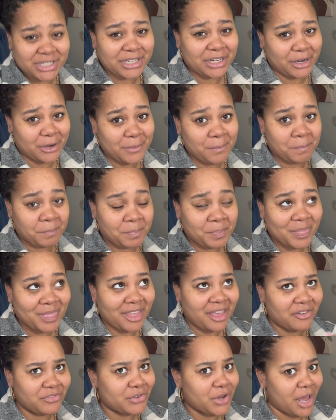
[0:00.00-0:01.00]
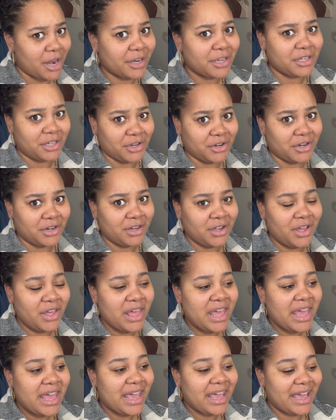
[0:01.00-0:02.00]
year, if not a year.
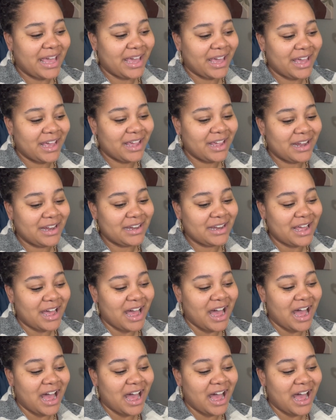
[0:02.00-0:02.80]
And